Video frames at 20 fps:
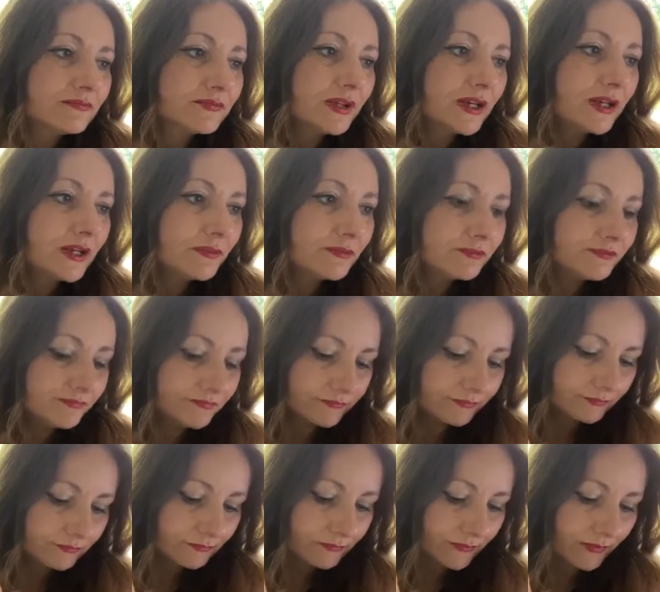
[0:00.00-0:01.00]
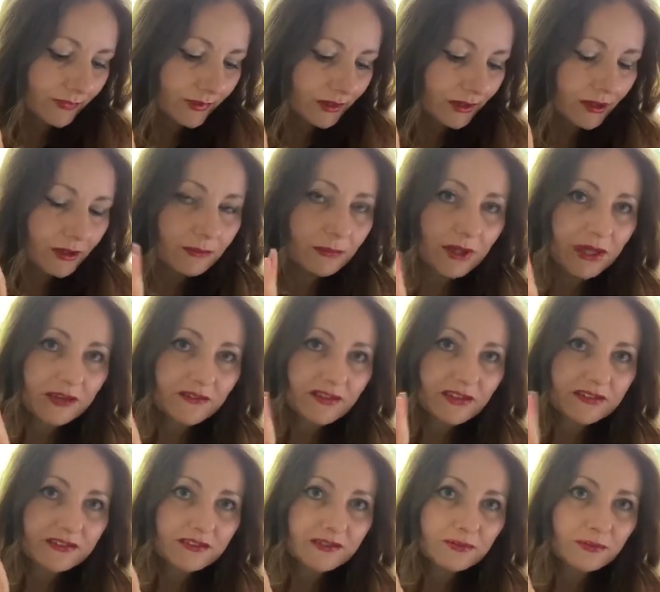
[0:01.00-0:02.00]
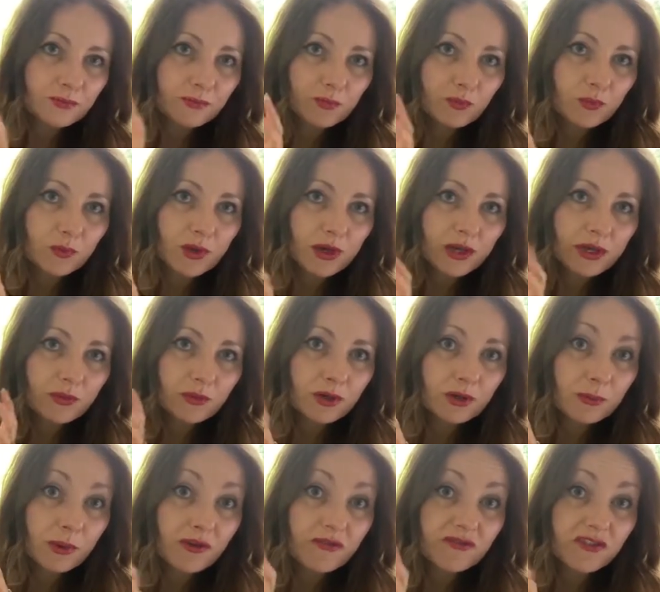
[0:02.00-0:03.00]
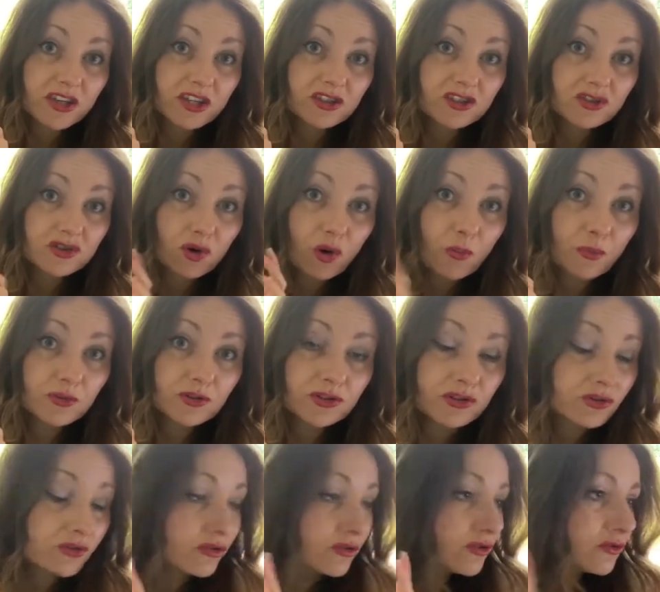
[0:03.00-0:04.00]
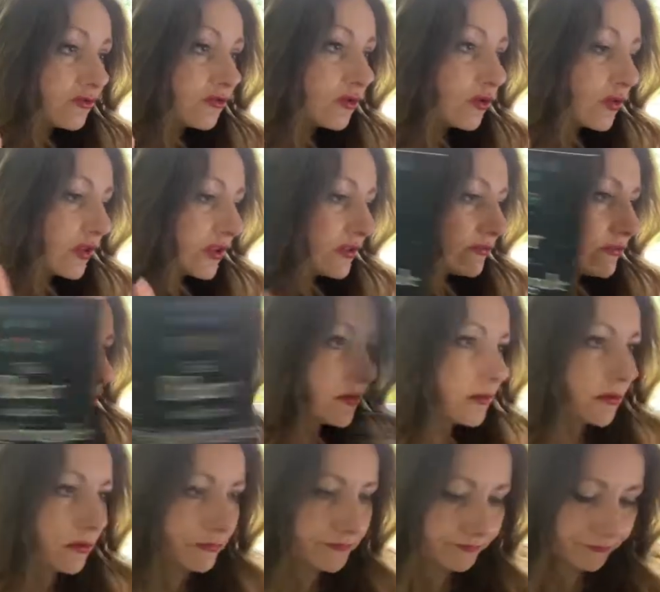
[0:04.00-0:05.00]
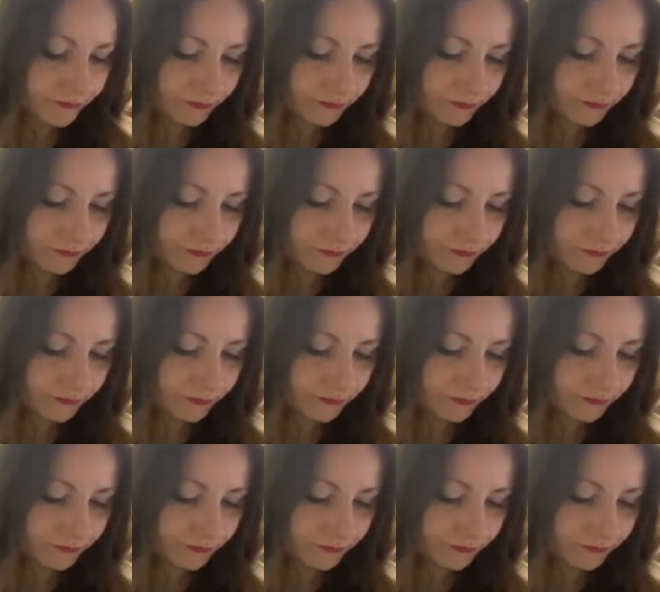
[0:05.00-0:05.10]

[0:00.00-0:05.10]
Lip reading: I might have this as one of my fiction options for this readathon.